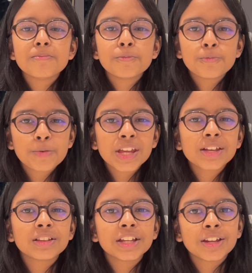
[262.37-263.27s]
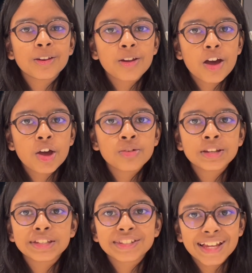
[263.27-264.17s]
really
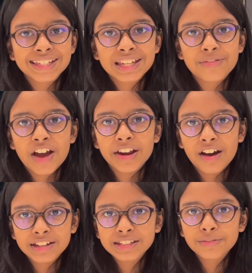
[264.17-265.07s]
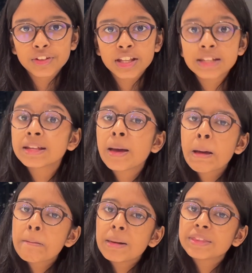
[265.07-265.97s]
known justified answer for this,
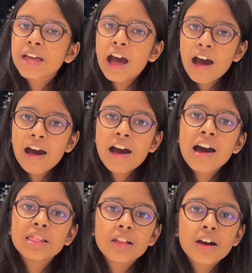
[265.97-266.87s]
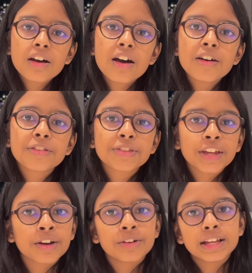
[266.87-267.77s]
but there are a lot of
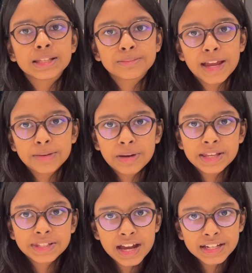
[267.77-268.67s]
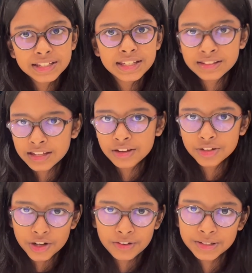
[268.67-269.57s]
theories made by scientists
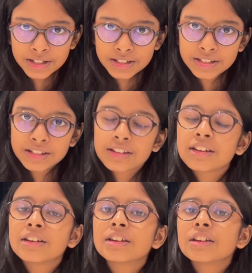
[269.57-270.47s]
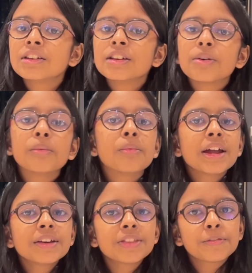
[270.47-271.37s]
and doctors.
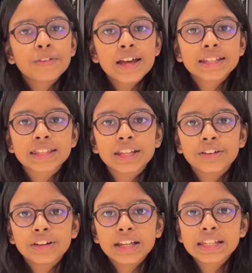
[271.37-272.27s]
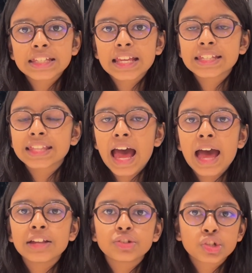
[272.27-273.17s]
One of the first theories is
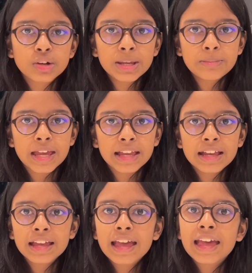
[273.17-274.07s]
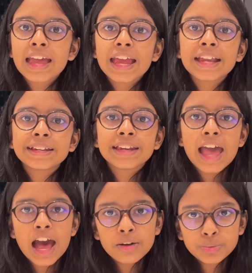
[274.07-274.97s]
that dreaming, it
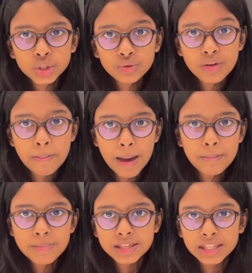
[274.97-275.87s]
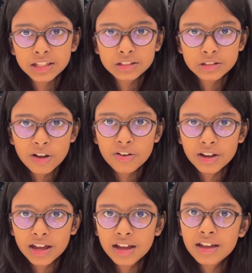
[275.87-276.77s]
helps you remember things
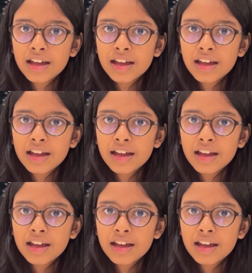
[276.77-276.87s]
longer